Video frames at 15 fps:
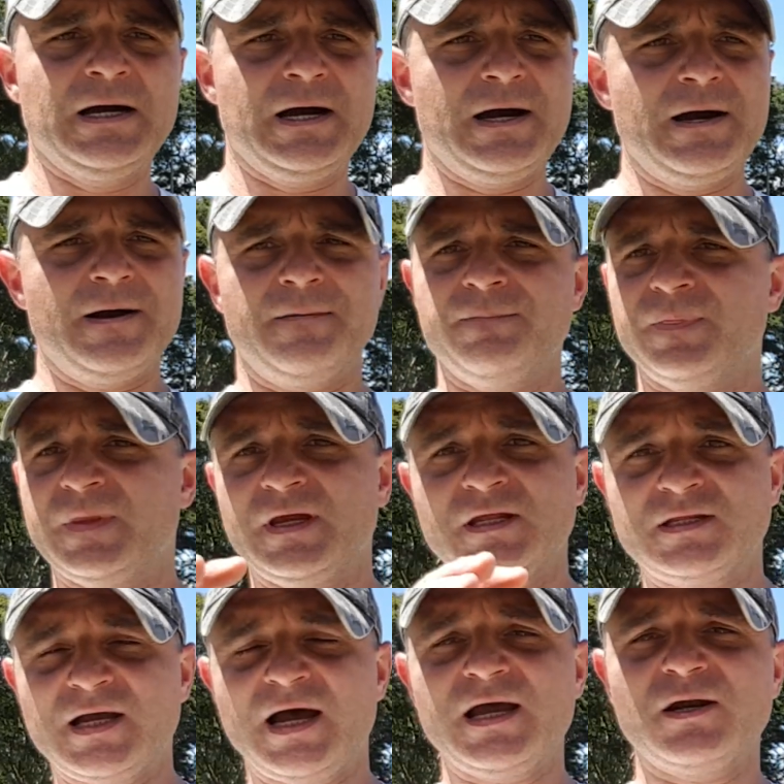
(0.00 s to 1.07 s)
The
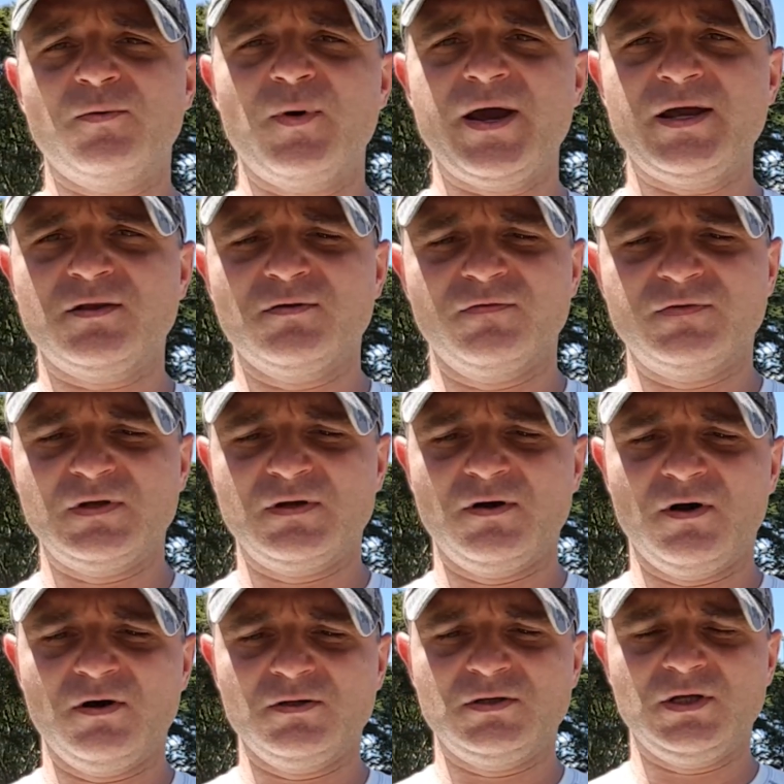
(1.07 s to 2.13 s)
entire weight of the
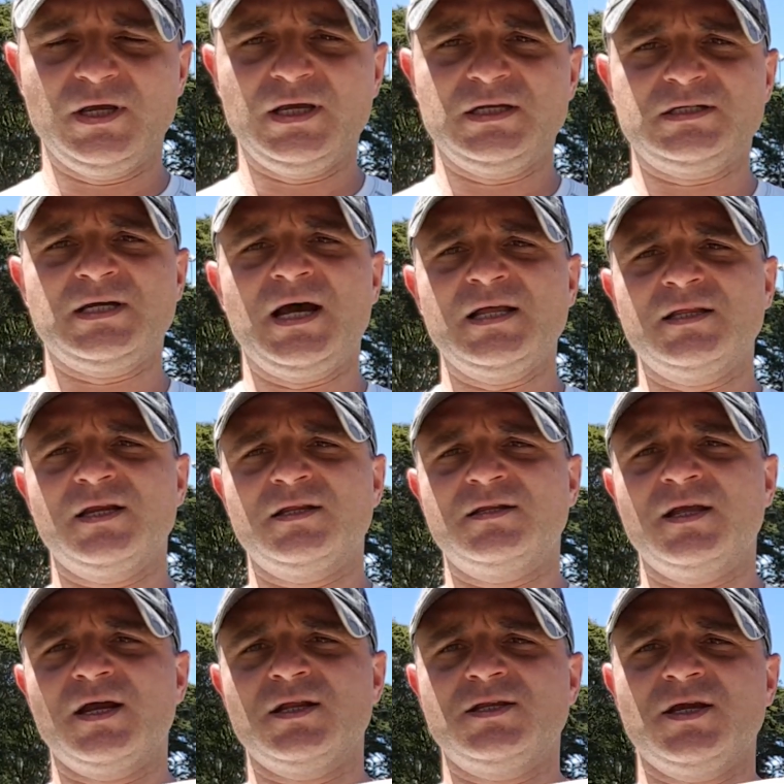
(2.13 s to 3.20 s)
rod is
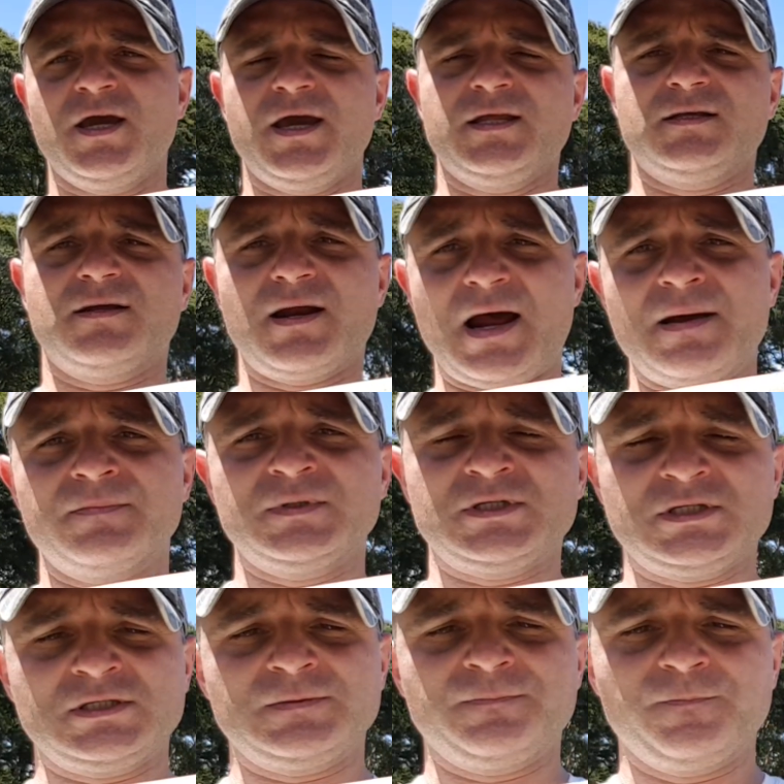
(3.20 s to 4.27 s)
138
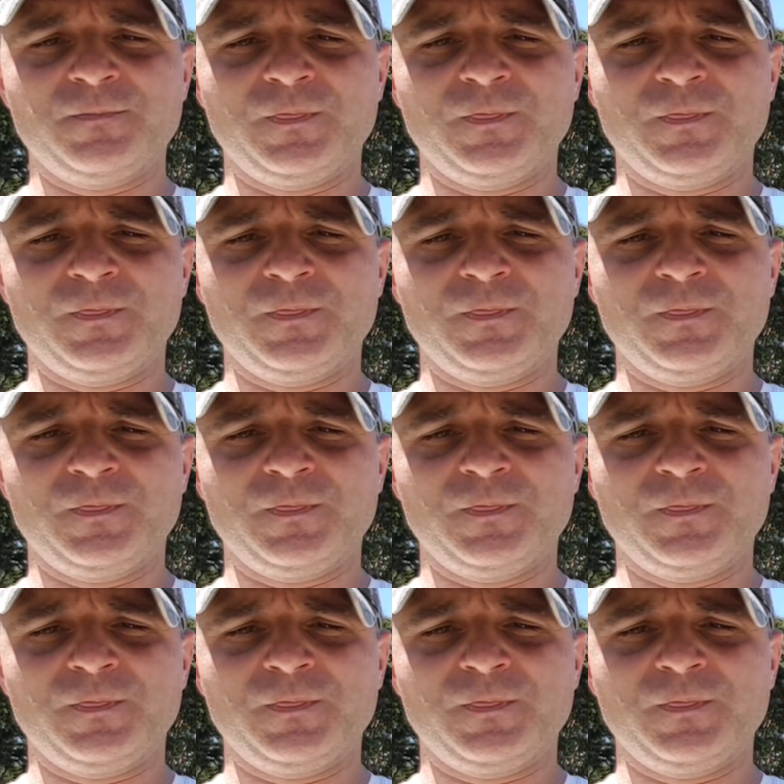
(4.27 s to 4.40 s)
grams